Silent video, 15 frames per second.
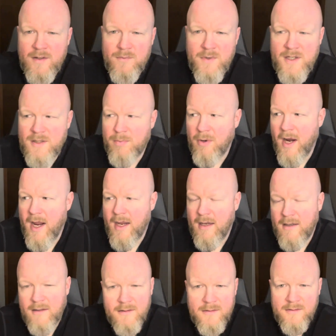to
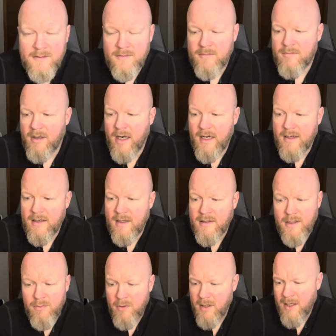respray, but
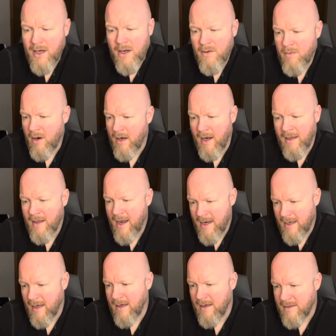it's a really good one. I
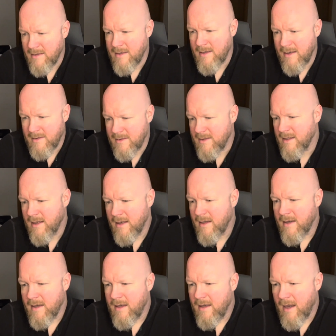like it. It's.
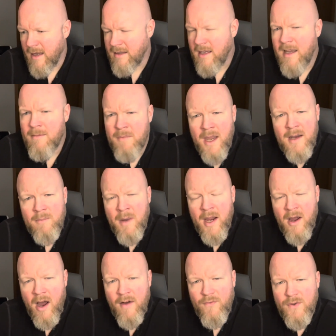I think it made
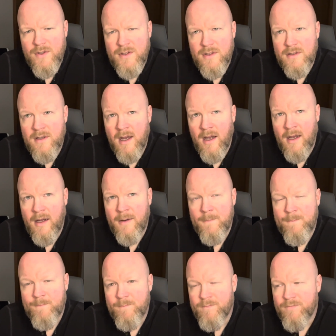my office
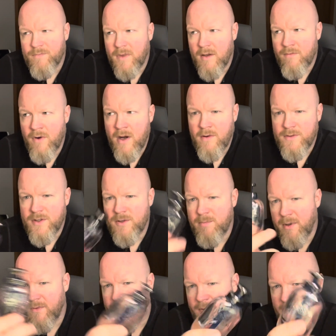fragrances
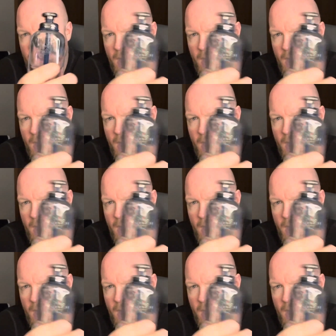built for the